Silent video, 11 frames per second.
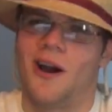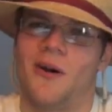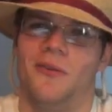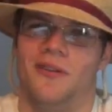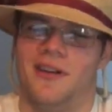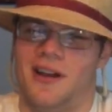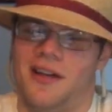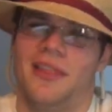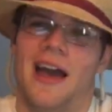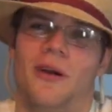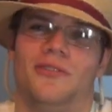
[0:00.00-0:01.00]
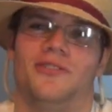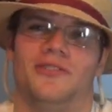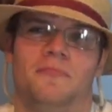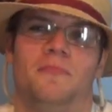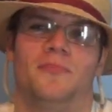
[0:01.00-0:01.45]
Oh, that was
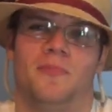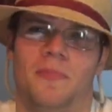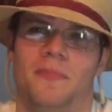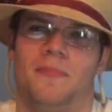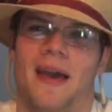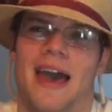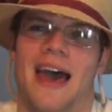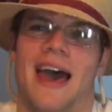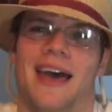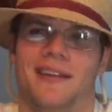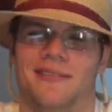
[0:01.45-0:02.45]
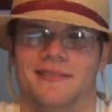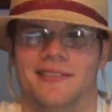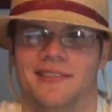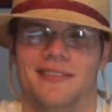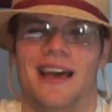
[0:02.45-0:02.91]
just bad.
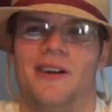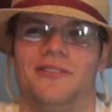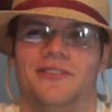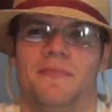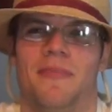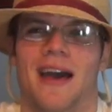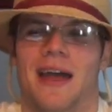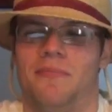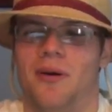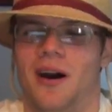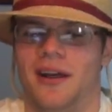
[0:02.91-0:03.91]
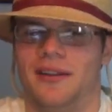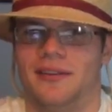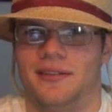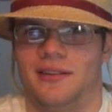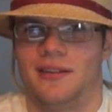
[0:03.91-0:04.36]
That was just a bad
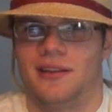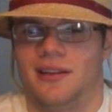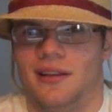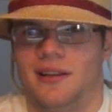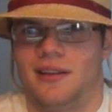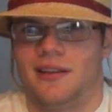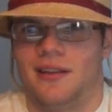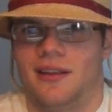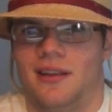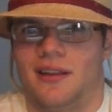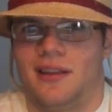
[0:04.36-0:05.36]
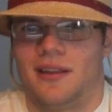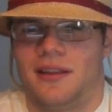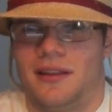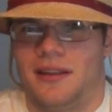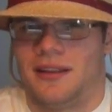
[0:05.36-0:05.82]
pun. Next time
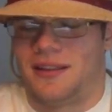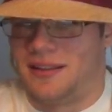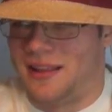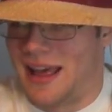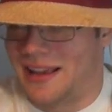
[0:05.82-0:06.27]
on Death Battle.